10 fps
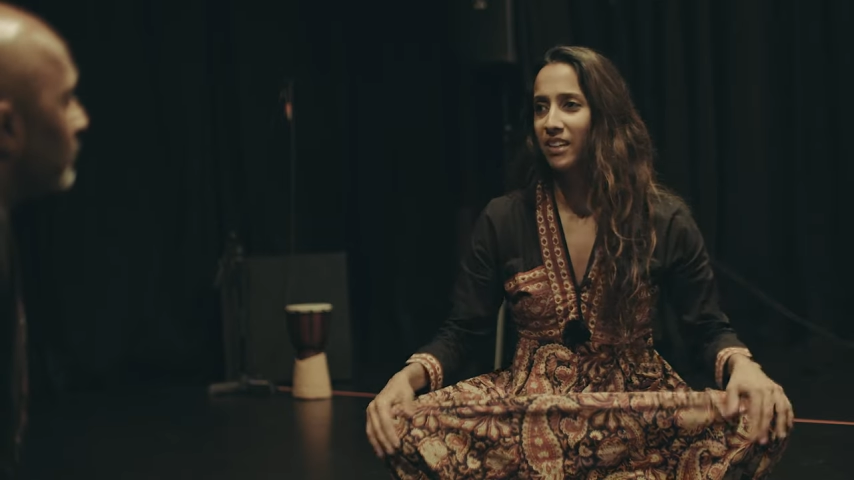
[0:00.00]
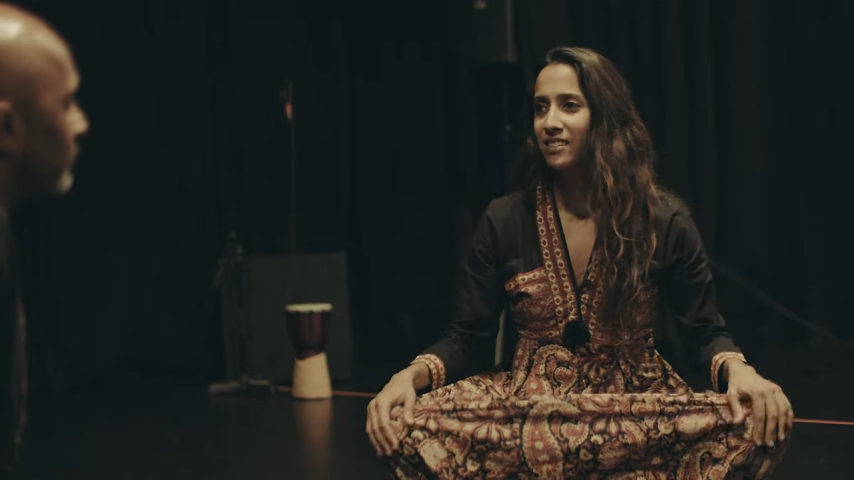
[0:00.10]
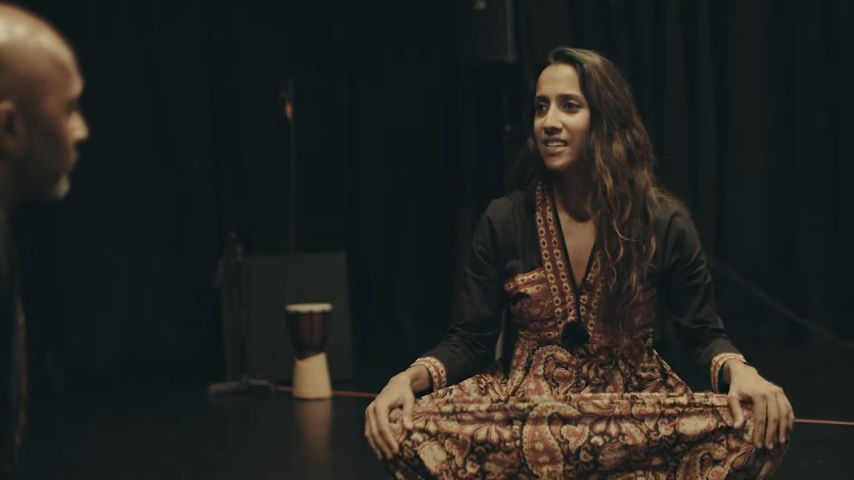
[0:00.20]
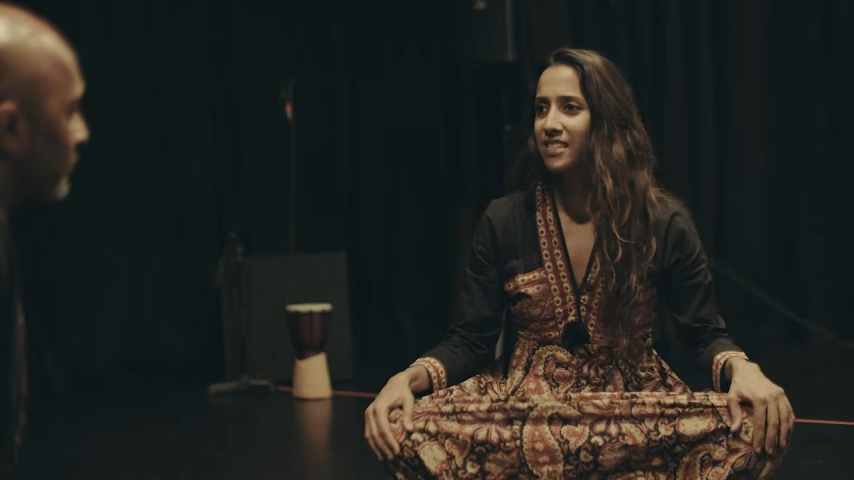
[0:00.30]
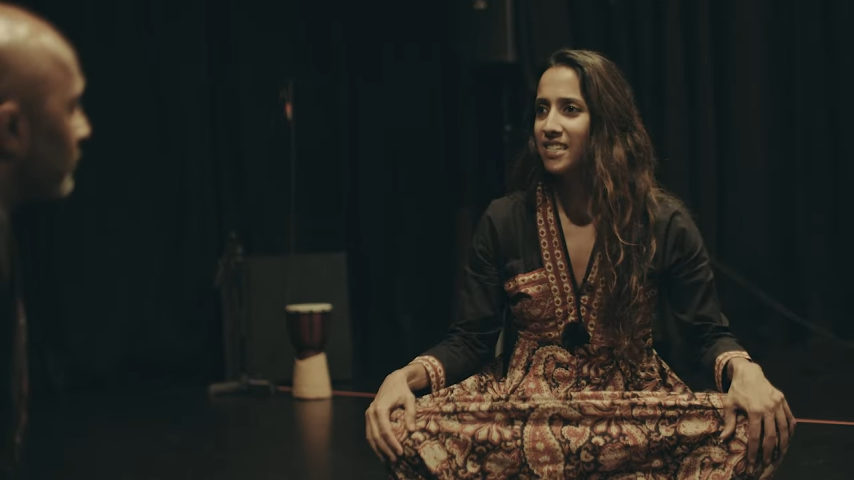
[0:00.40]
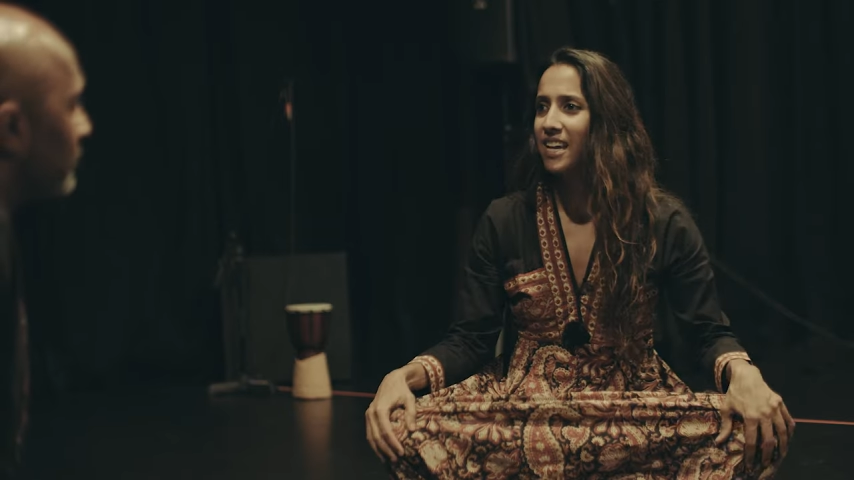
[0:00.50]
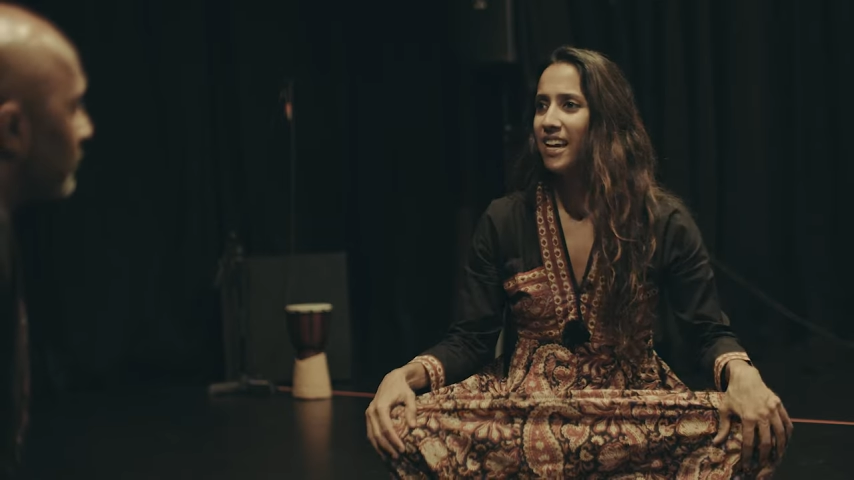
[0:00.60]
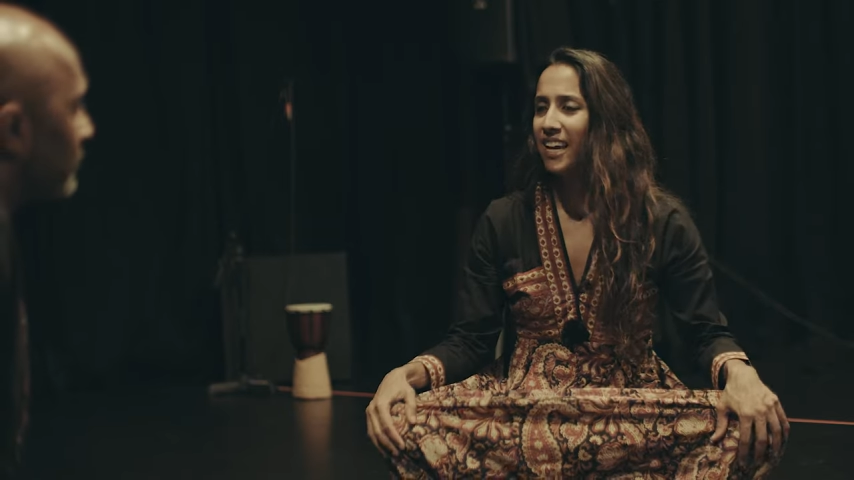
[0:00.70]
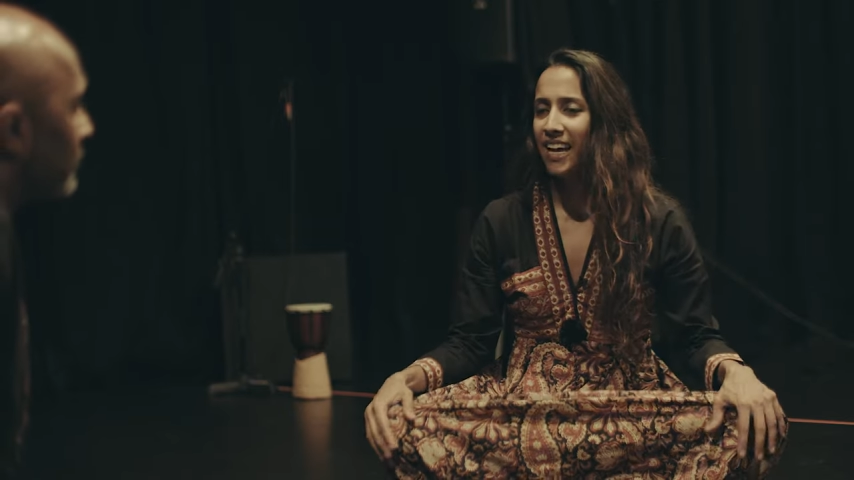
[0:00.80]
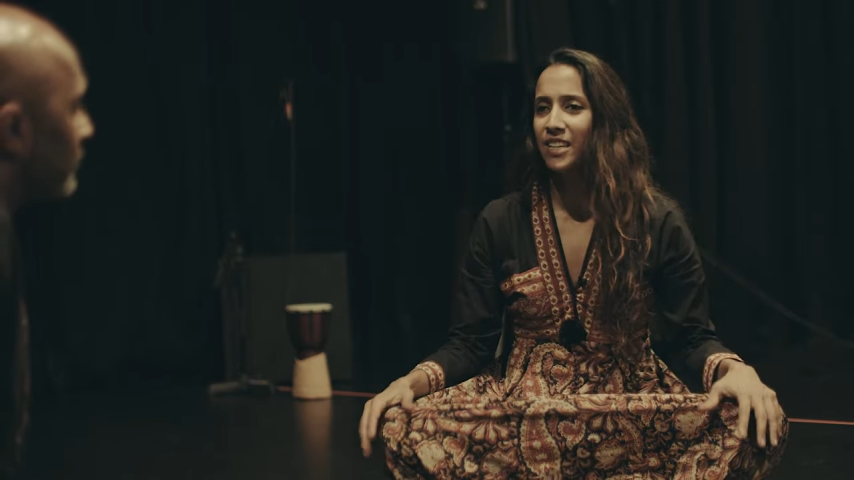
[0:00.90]
exists.
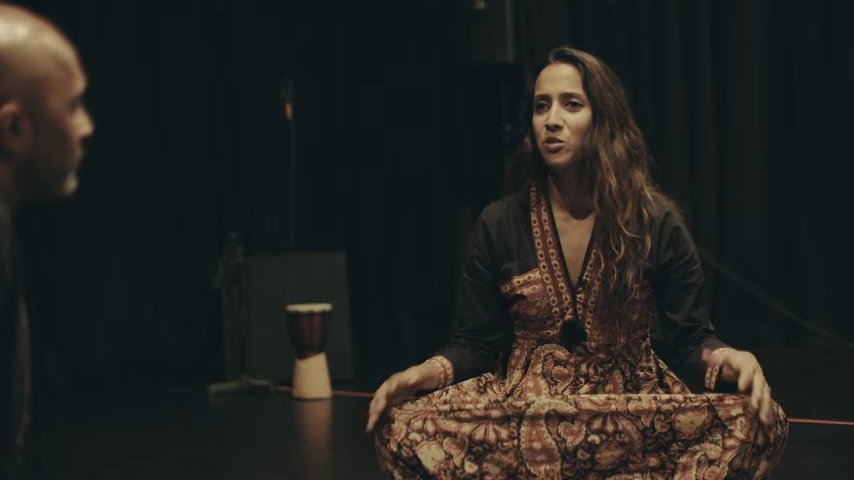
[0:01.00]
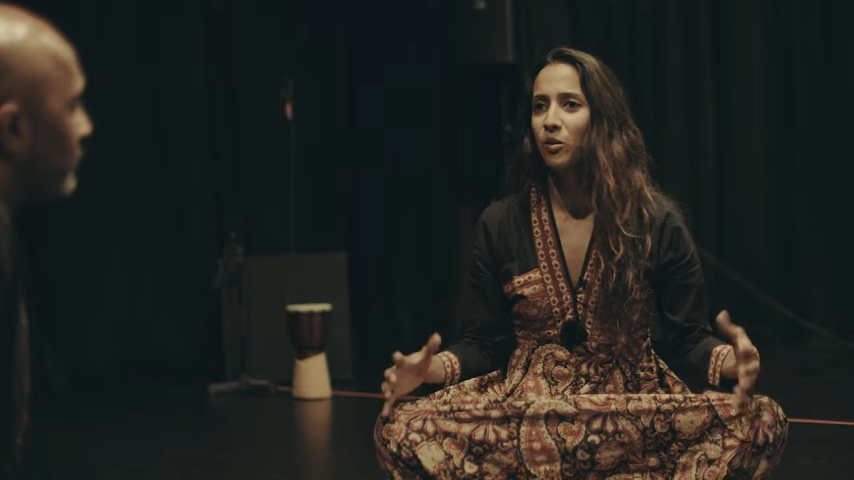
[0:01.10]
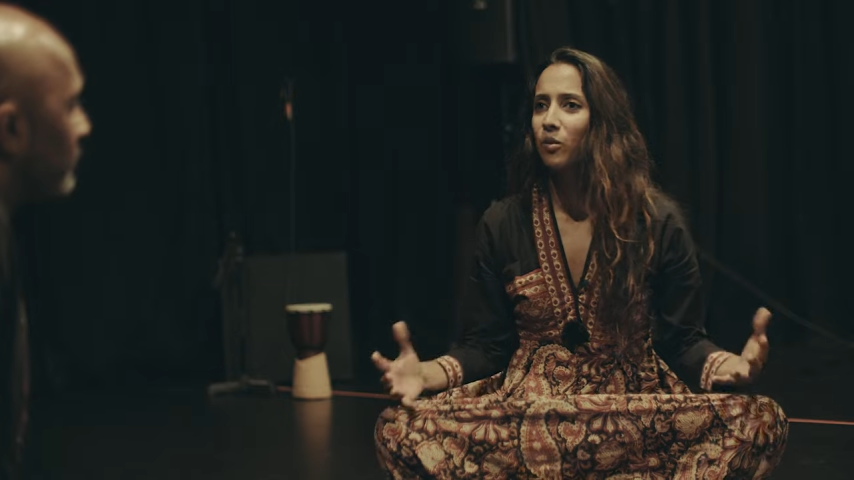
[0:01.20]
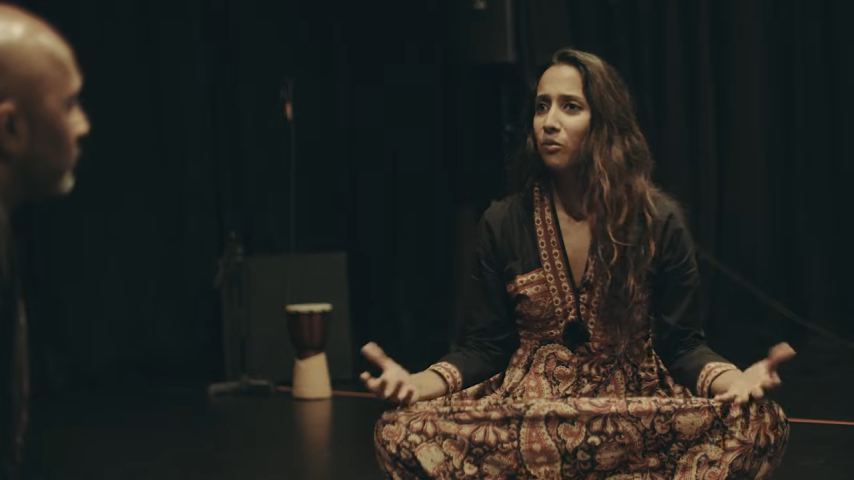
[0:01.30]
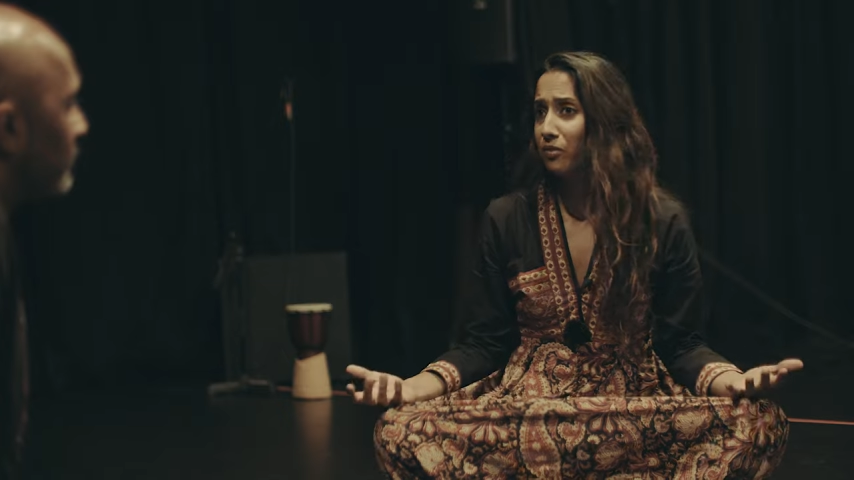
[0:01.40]
And so